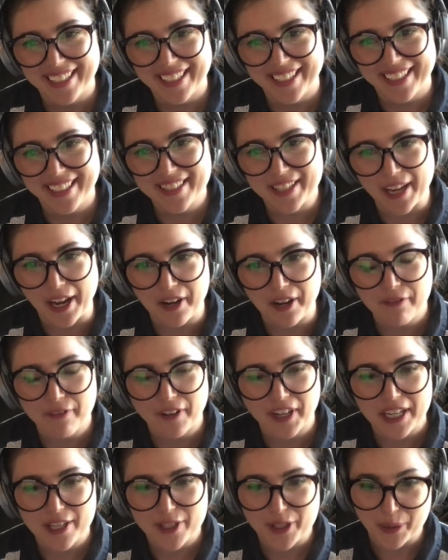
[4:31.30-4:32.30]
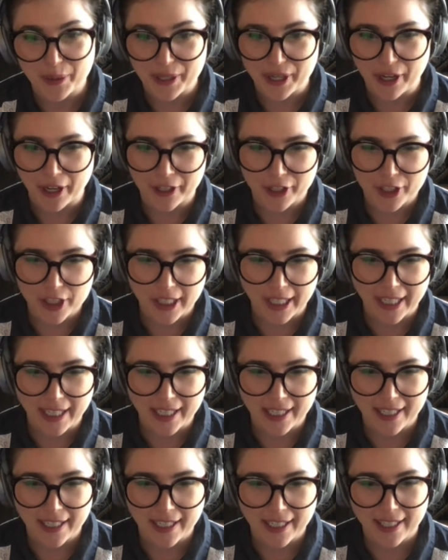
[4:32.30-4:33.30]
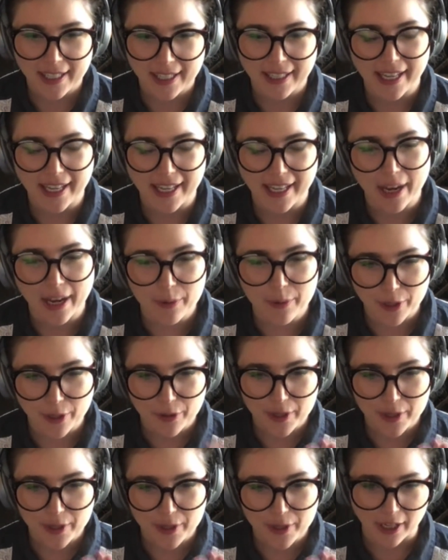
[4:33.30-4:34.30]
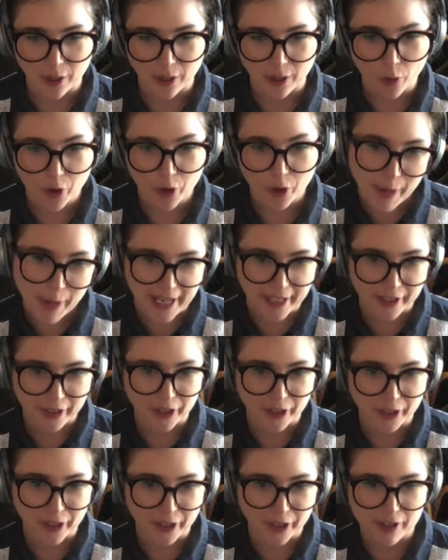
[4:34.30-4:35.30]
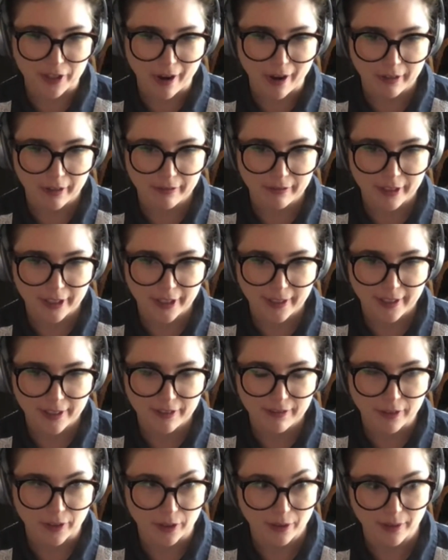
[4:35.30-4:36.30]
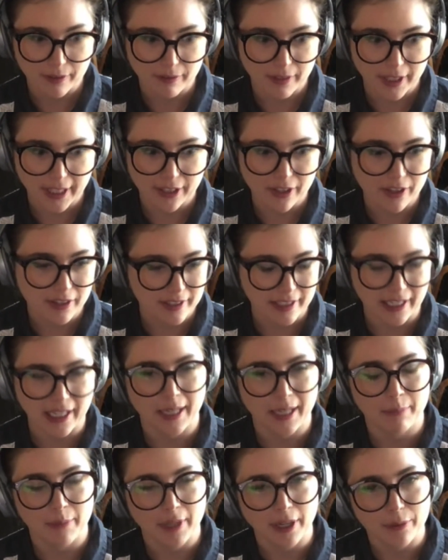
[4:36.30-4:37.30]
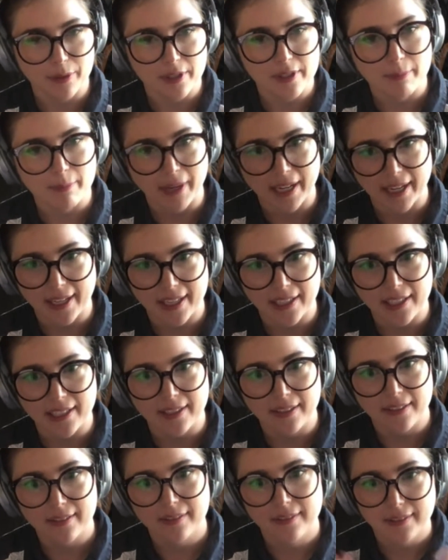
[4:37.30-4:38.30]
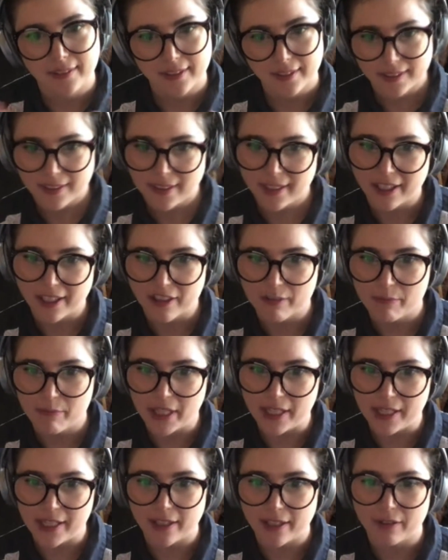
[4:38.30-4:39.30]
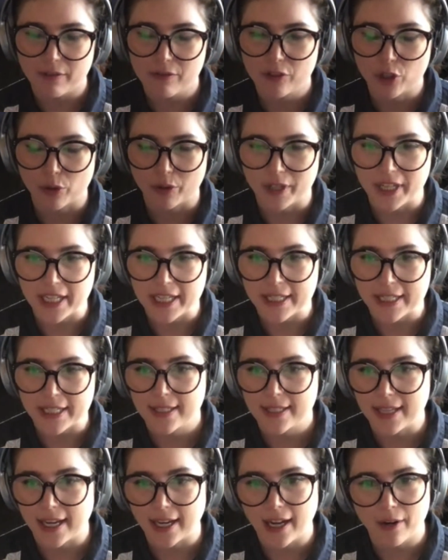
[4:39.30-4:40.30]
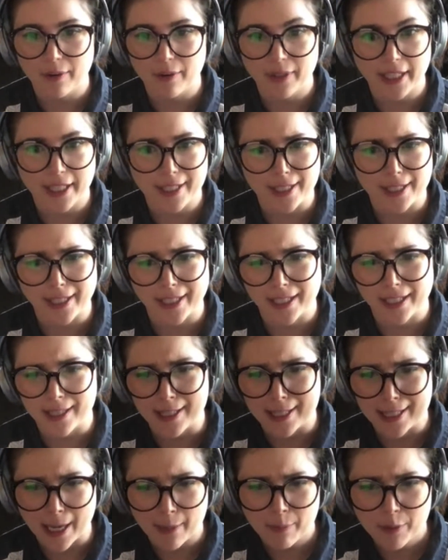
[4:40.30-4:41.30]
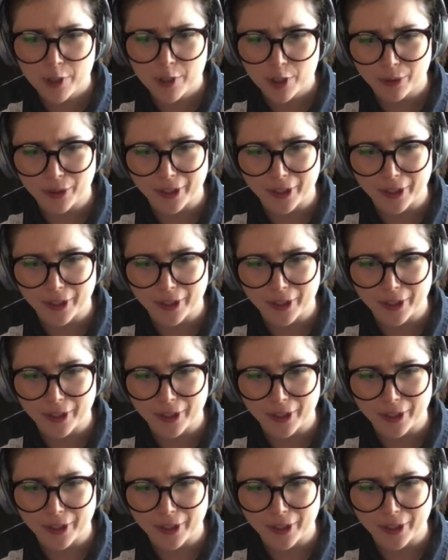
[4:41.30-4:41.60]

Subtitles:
It's kind of funny. So in undergrad, I was always an oil painter or a photographer for a really long time. That was my kind of media of choice. I got really into conceptual